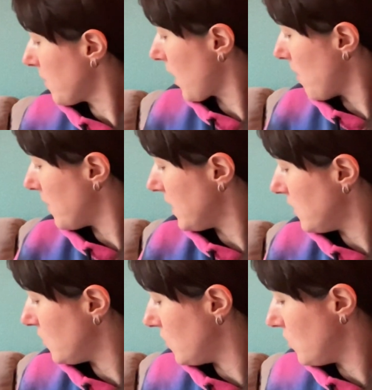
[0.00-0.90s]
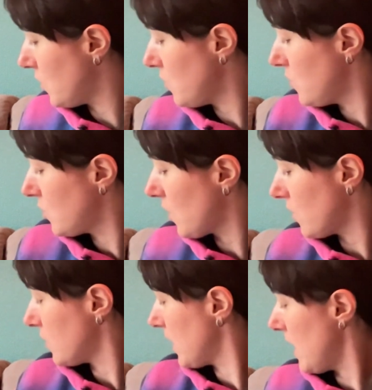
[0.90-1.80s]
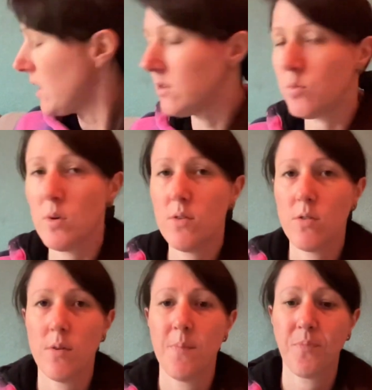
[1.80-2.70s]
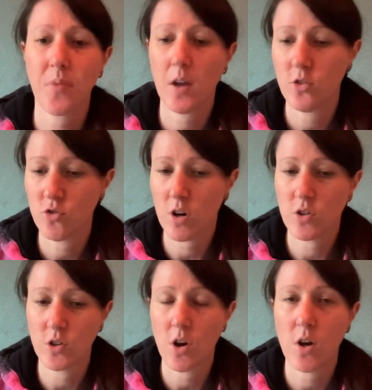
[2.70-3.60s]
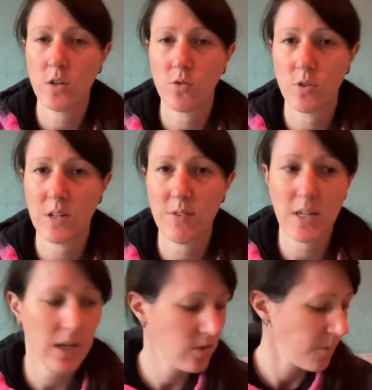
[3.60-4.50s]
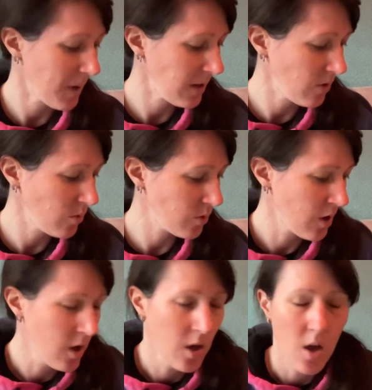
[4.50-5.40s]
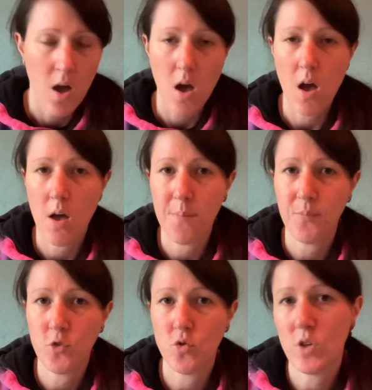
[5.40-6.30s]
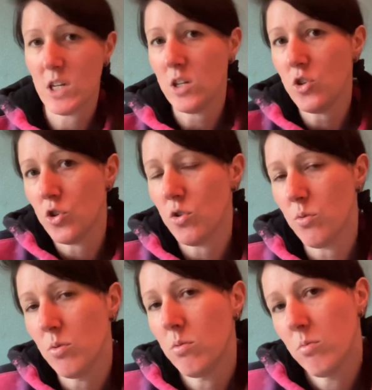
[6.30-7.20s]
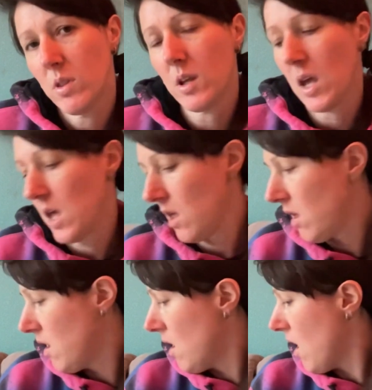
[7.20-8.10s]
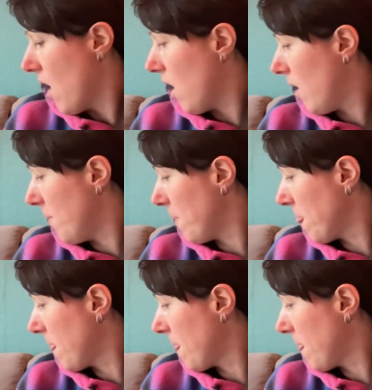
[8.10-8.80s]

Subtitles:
companies do starter kits with instruction guides or DVDs or manuals to teach you with the kit. But